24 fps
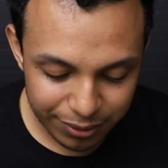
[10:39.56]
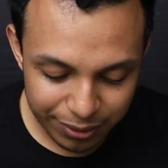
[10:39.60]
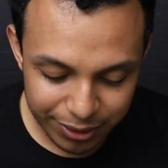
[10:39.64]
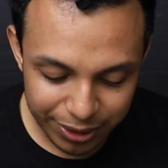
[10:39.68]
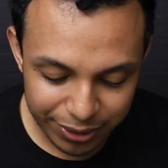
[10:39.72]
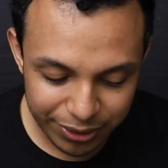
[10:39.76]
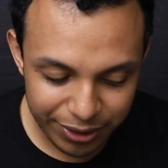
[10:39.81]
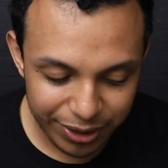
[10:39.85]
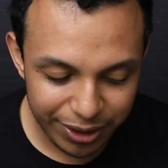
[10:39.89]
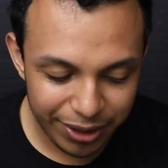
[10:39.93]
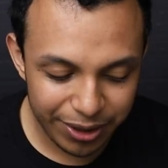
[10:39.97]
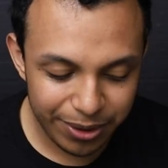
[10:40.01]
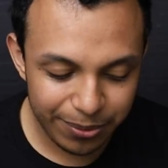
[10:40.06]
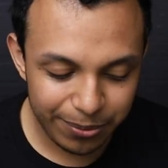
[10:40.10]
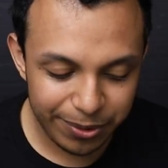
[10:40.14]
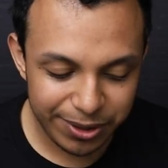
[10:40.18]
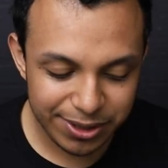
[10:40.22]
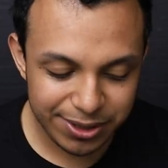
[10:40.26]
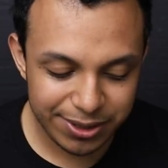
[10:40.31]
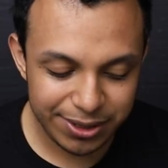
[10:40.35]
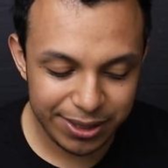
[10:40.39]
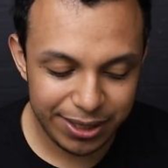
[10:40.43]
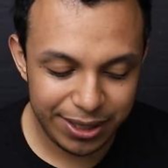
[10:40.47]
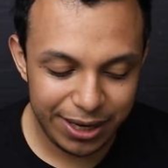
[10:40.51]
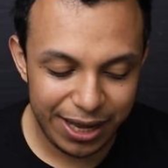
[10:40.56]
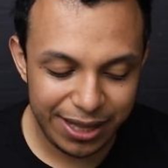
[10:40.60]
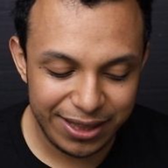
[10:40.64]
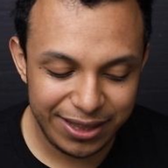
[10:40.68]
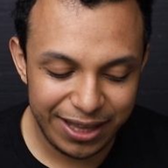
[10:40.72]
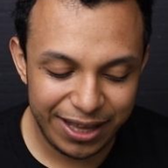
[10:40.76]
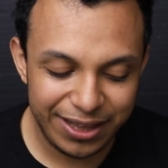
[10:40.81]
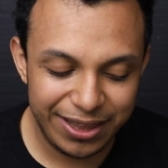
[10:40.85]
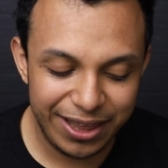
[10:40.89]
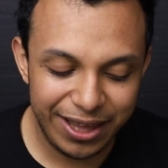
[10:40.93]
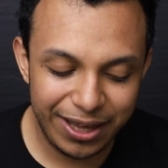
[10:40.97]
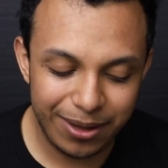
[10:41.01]
than the other ones did. I,
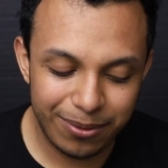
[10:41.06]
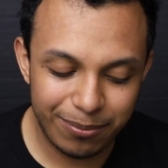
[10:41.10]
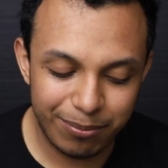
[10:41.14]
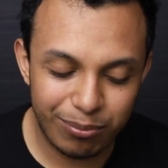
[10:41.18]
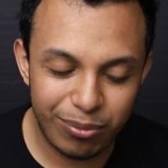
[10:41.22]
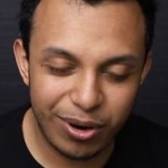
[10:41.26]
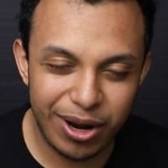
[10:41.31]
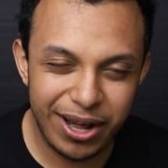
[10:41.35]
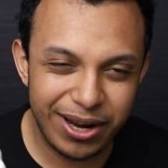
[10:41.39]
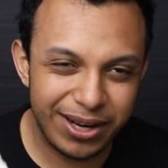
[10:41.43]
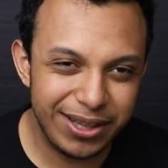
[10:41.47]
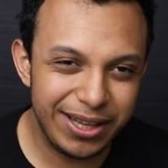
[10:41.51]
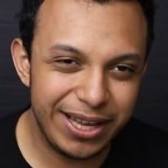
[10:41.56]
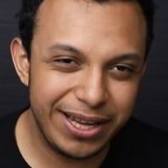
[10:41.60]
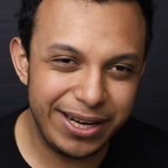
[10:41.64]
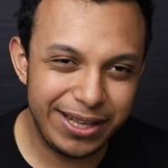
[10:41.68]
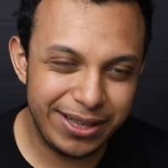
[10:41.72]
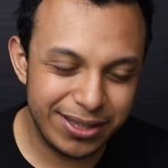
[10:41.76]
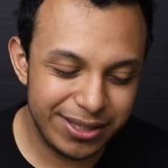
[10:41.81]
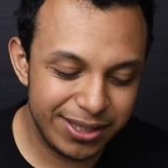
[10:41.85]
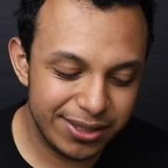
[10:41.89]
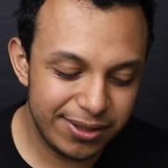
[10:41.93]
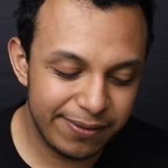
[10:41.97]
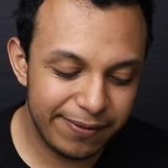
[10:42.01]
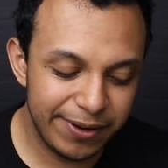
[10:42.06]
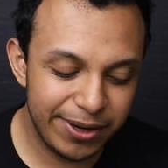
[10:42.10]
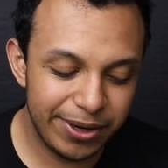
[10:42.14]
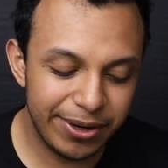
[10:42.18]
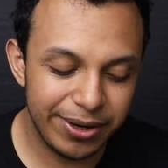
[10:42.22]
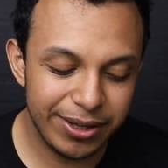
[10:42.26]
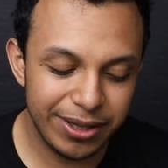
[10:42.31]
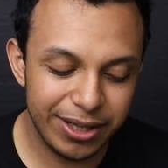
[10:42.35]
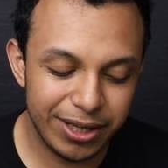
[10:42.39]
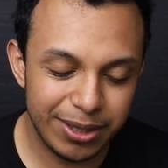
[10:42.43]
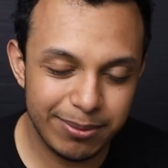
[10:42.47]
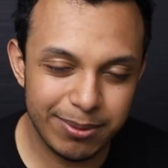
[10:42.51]
I think broad lighting does fit
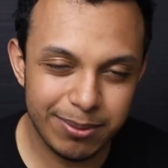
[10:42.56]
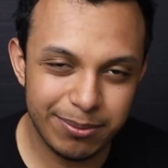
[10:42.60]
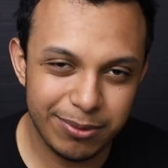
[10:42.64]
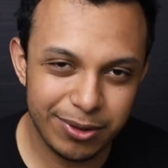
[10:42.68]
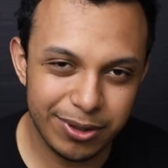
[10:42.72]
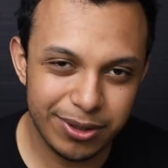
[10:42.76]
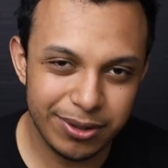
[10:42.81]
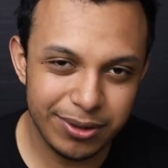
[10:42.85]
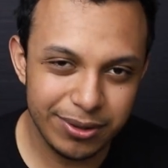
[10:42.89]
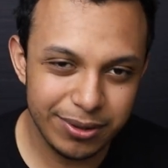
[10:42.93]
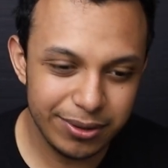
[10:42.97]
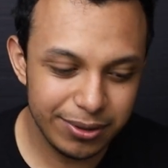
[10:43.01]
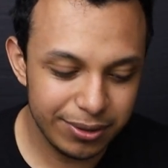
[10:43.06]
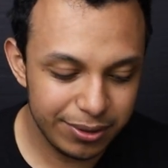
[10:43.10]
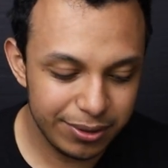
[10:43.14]
her a little bit more.